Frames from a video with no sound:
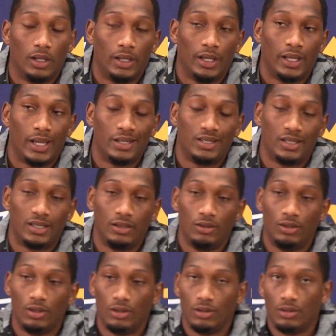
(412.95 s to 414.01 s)
Yeah, that's
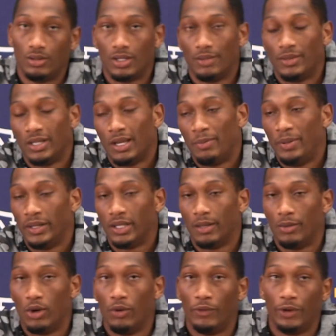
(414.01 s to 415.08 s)
just, you know, something I picked
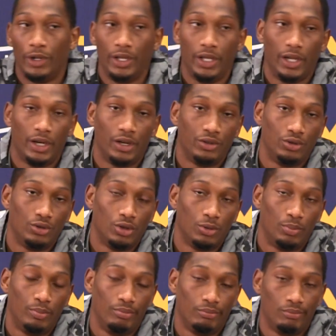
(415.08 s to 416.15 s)
up over the years, you
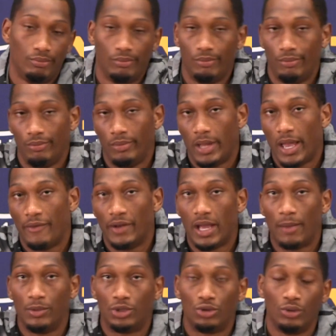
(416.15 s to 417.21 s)
know, having an
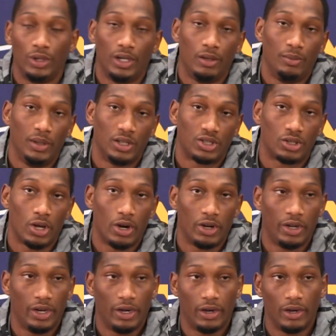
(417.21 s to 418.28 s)
opportunity to be a
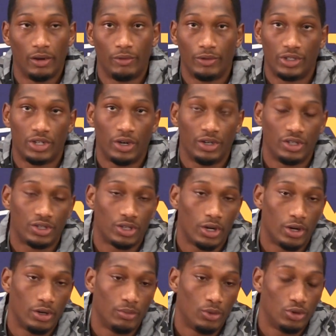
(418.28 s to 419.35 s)
starter here, returning
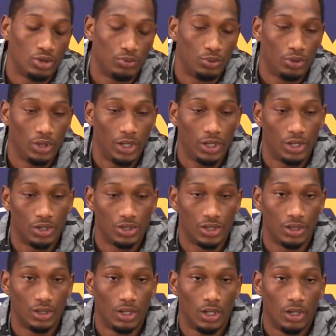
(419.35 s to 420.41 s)
starter multiple years,
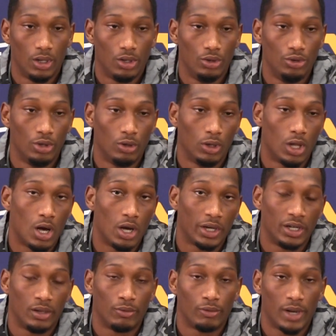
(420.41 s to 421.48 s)
and, you know, logging them